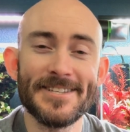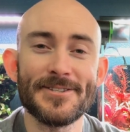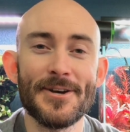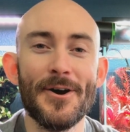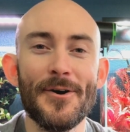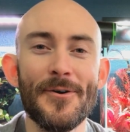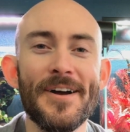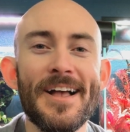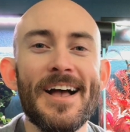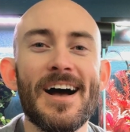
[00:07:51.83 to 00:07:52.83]
so
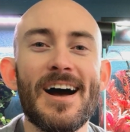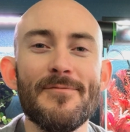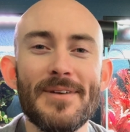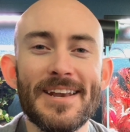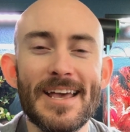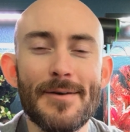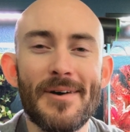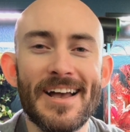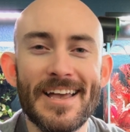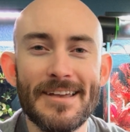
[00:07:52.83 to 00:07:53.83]
I've been
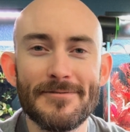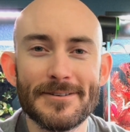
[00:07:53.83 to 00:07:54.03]
MIA for